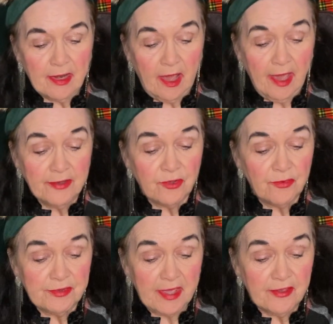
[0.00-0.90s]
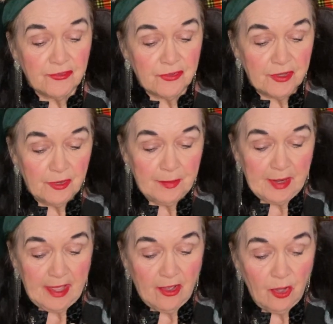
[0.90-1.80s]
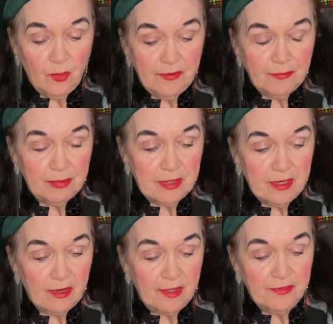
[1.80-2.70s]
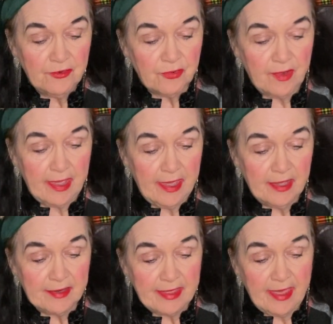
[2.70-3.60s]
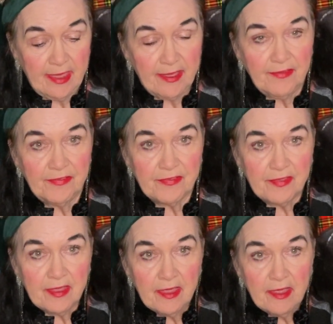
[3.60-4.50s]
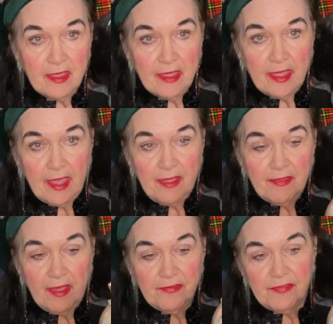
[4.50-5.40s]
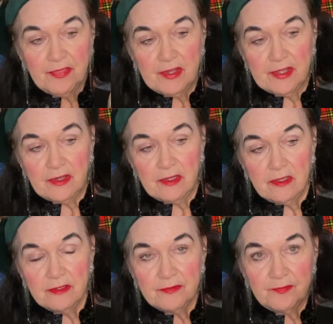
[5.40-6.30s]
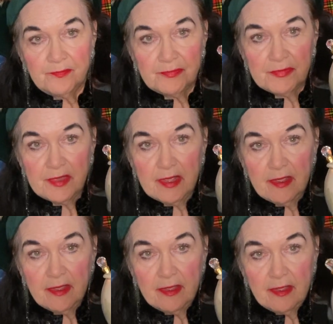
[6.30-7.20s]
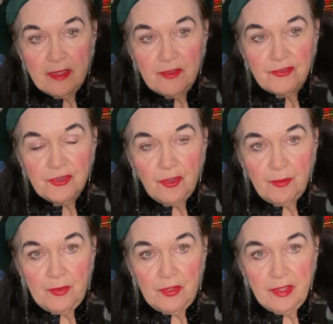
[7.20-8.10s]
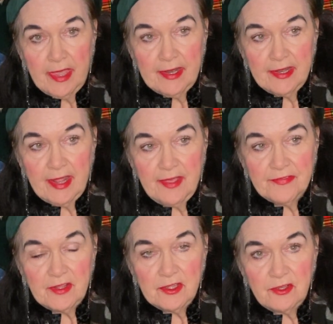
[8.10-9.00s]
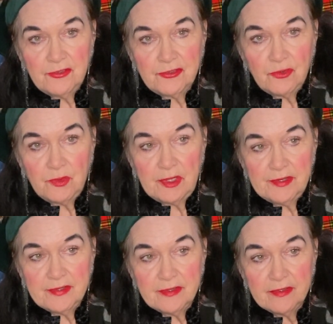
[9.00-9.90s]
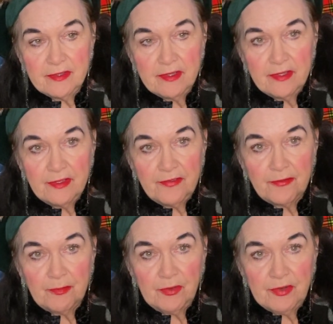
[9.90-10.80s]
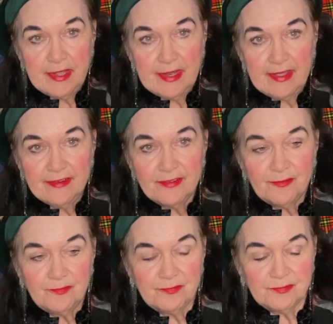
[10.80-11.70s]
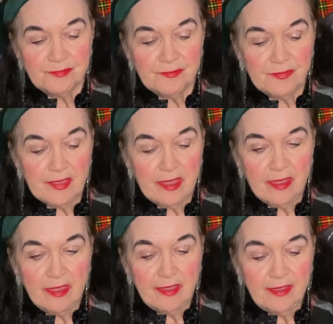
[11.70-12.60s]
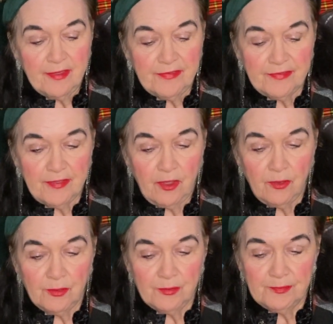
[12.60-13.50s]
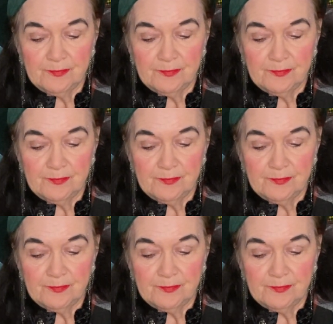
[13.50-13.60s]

I don't take sugar, but I always put it on the tray in case, and that's the little sugar bowl, and it has a little jeweled spoon in it. So,